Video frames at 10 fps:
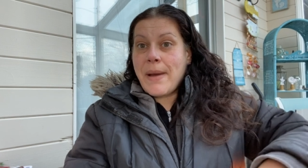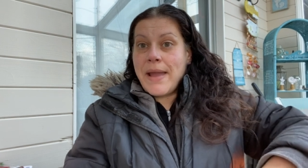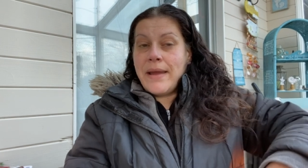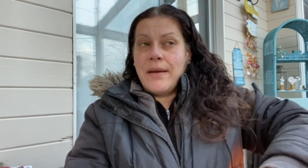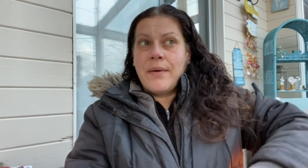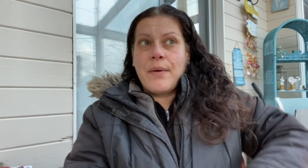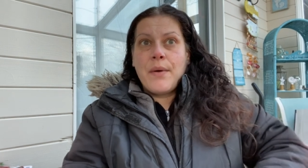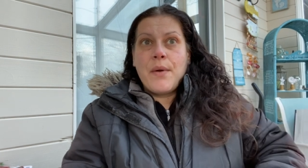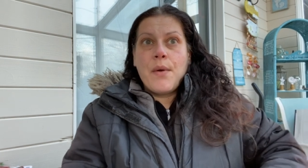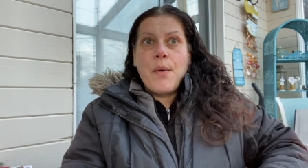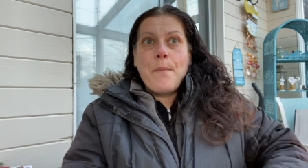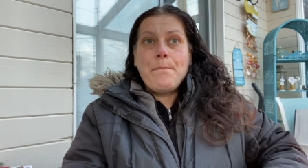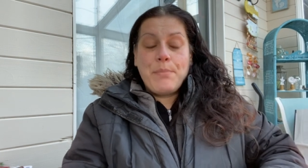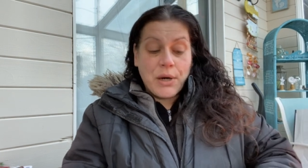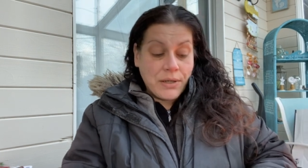my
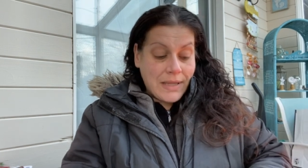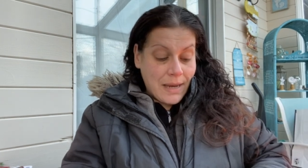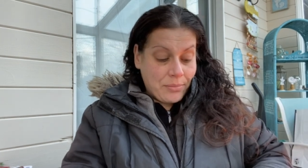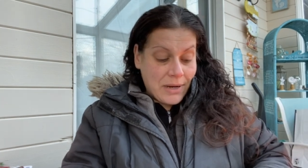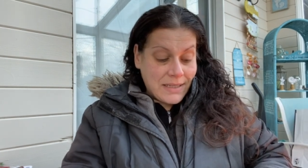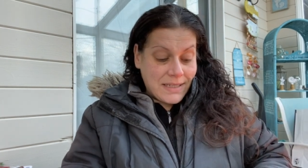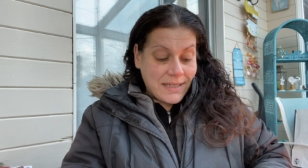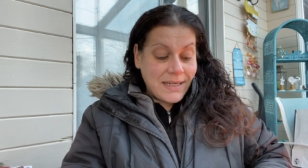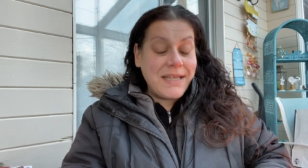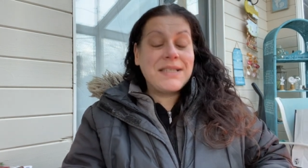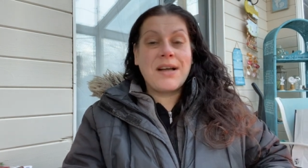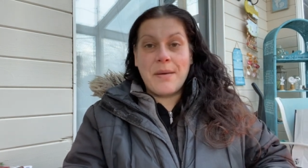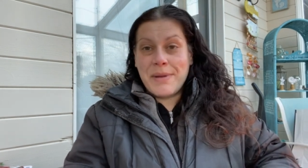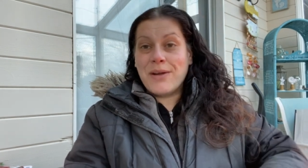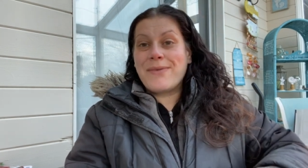birthday present is
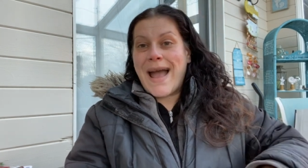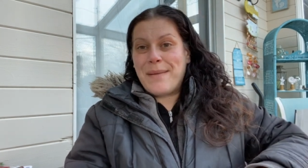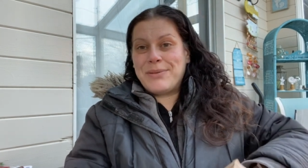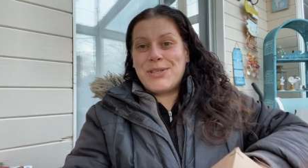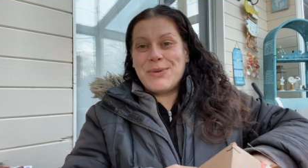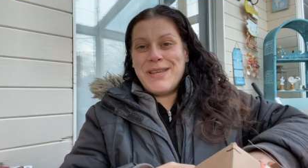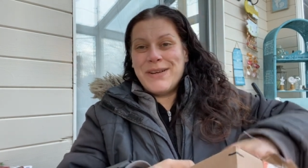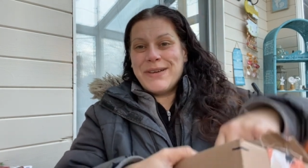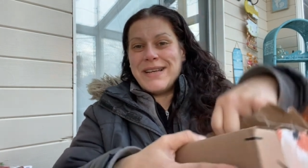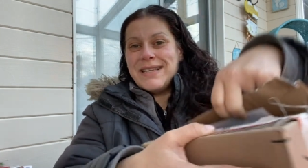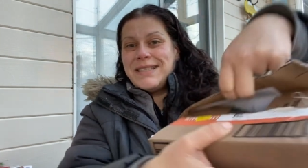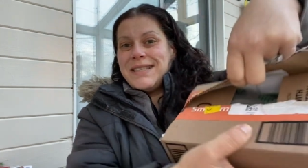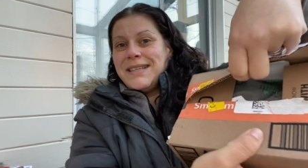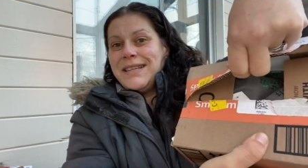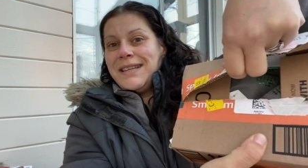coming wrapped. So here it
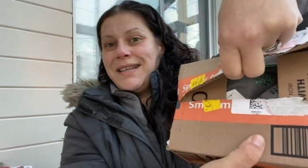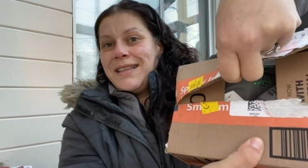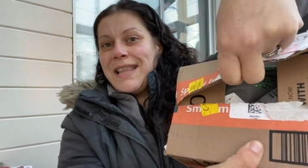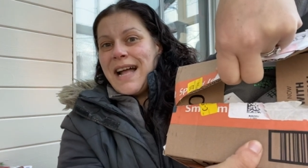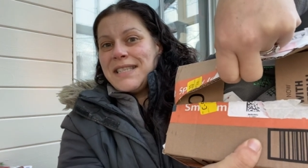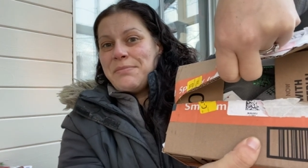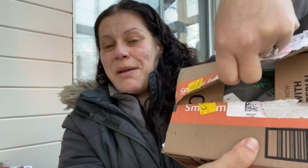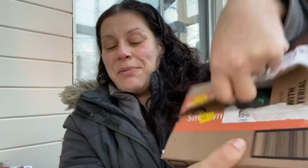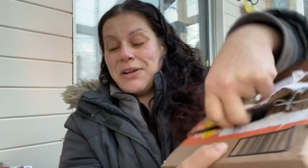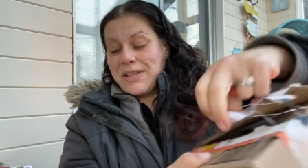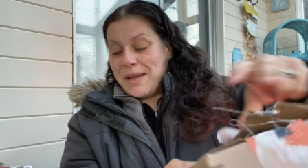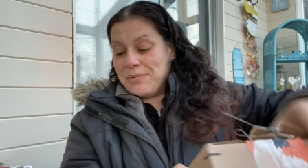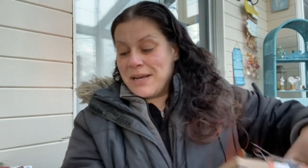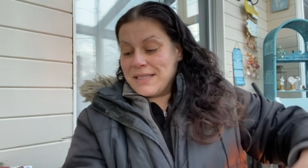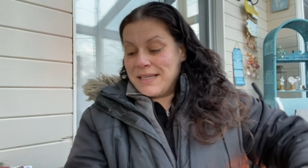is. That's my birthday
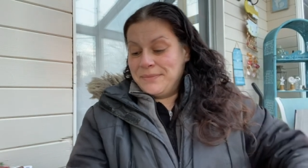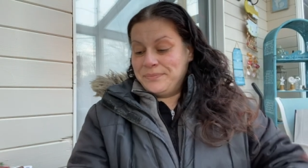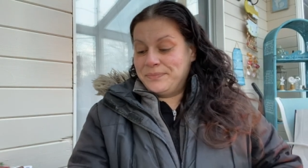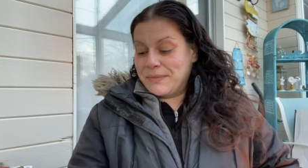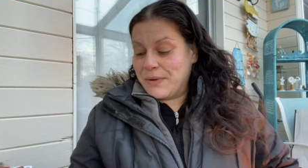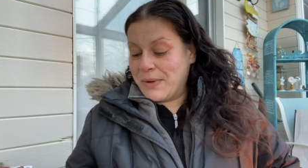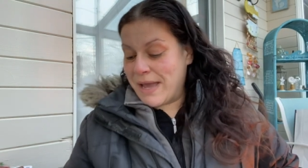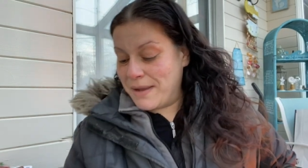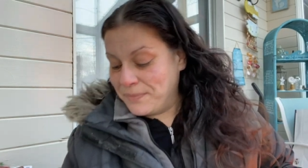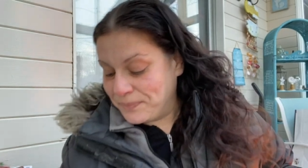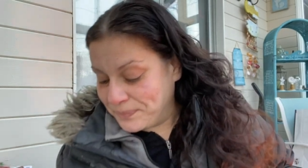present, okay?